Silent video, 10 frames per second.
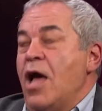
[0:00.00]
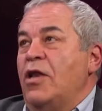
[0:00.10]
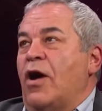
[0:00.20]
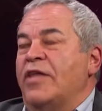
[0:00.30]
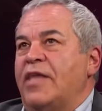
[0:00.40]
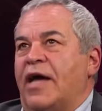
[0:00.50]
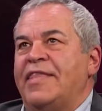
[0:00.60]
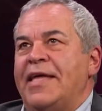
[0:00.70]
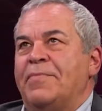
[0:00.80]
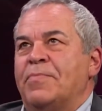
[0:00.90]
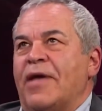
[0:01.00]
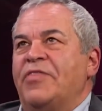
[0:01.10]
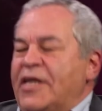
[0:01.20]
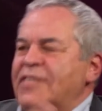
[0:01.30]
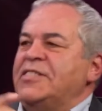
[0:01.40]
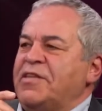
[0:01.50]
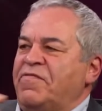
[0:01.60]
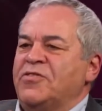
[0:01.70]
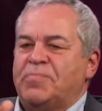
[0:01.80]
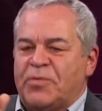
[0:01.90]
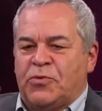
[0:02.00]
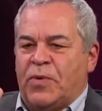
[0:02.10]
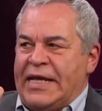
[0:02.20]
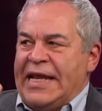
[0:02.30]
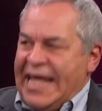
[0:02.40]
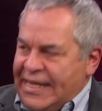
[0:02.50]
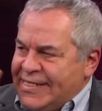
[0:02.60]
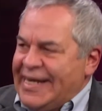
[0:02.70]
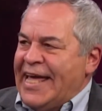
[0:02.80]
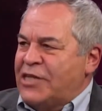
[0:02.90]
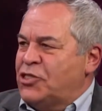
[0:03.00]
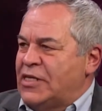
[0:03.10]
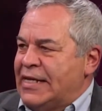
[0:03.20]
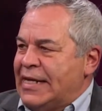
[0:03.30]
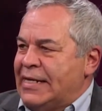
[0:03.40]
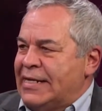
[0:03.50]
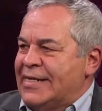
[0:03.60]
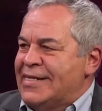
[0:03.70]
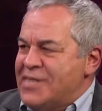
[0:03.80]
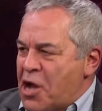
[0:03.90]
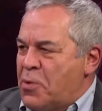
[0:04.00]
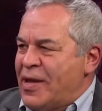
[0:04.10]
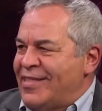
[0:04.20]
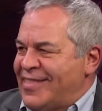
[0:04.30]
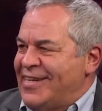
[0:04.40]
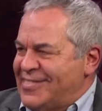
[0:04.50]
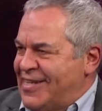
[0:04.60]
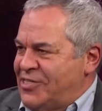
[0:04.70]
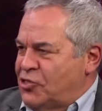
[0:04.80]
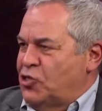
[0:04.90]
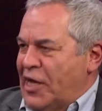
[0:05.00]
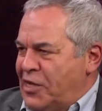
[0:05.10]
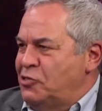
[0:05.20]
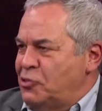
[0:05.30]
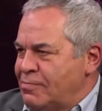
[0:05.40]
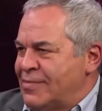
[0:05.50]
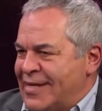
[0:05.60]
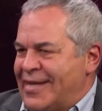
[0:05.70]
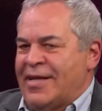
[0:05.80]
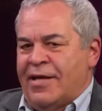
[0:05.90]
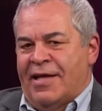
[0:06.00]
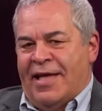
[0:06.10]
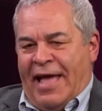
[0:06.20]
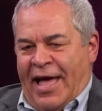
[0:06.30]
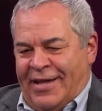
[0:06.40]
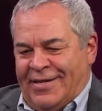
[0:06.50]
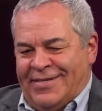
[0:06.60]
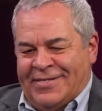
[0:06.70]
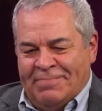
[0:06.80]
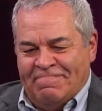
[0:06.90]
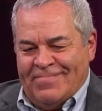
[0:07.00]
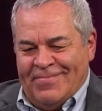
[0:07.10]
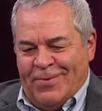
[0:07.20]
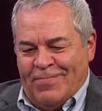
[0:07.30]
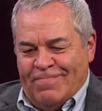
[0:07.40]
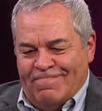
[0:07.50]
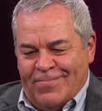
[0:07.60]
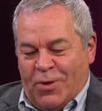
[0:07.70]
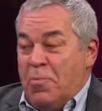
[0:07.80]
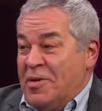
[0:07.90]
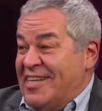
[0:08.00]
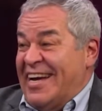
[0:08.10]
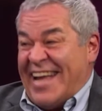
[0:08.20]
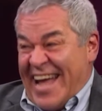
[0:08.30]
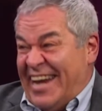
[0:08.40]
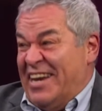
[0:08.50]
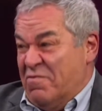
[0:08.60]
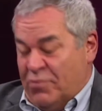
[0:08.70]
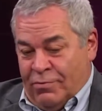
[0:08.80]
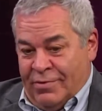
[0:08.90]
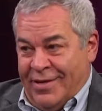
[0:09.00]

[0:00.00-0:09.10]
Look, I think there's a difference between intellectually knowing things need to change and almost at a gut level,